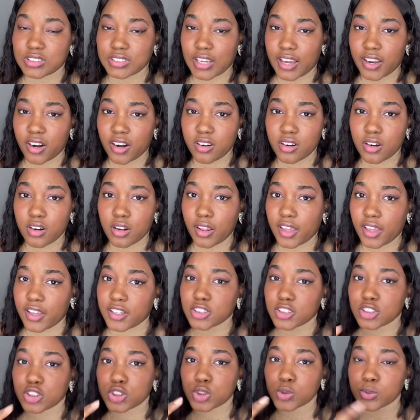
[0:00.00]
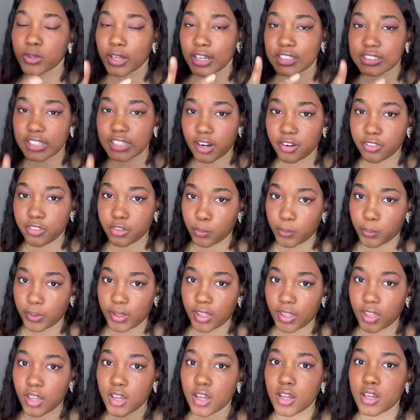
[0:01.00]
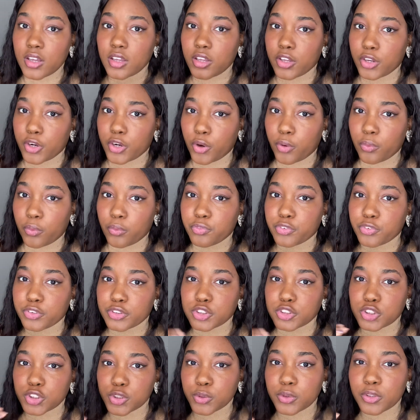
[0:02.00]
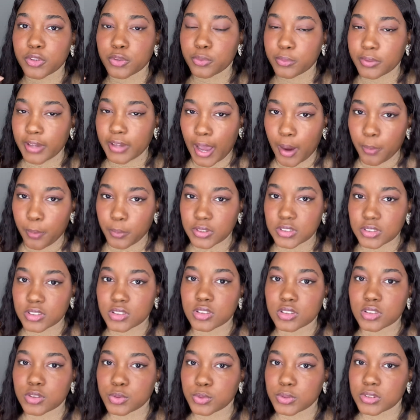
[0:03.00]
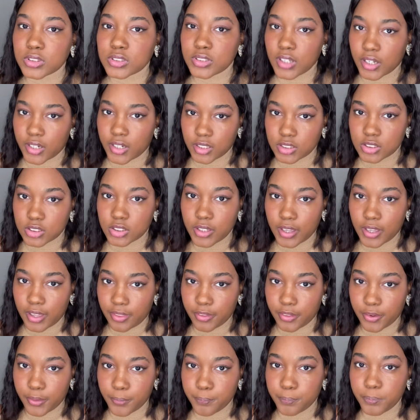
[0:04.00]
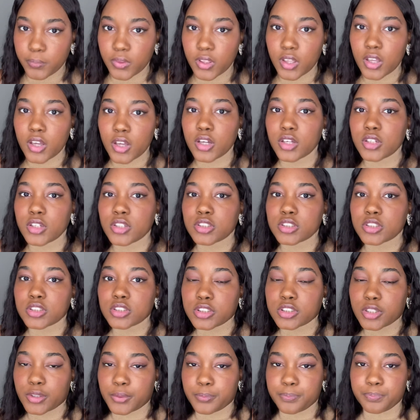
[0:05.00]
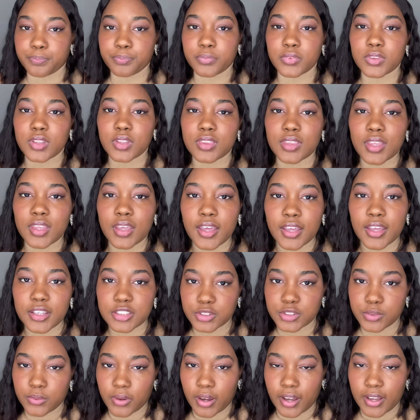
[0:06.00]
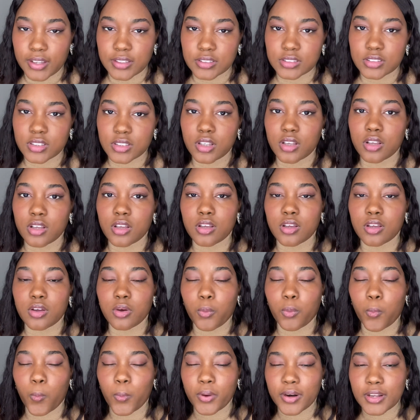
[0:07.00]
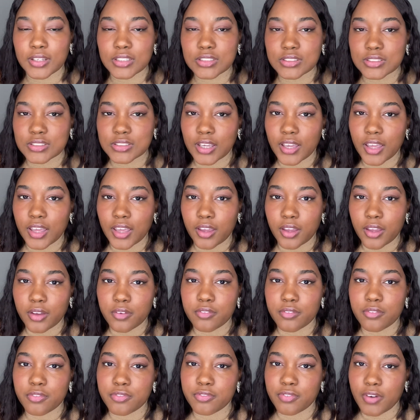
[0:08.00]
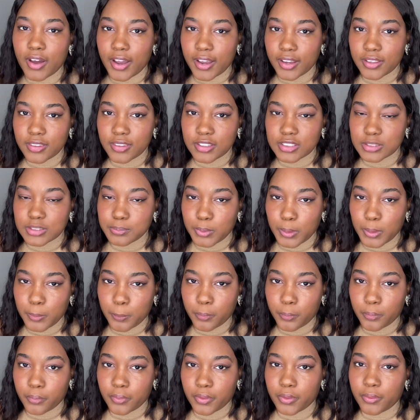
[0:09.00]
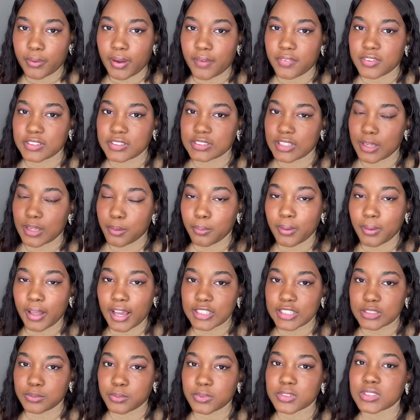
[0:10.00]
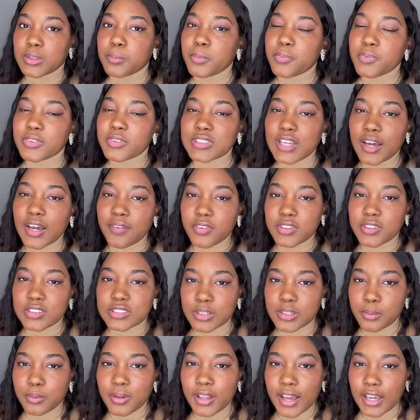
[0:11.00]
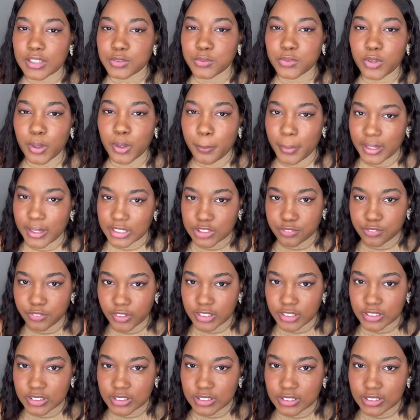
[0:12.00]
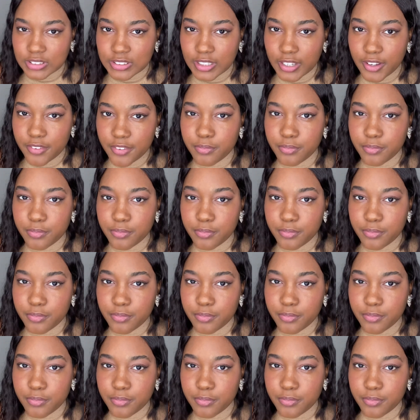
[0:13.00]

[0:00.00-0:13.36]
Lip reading: on like 2 days out of the week, for 2 to 3 hours to study together. So the thing is, you guys, when I say find these people you have the same class with, some of us have the same class with our best friends and stuff.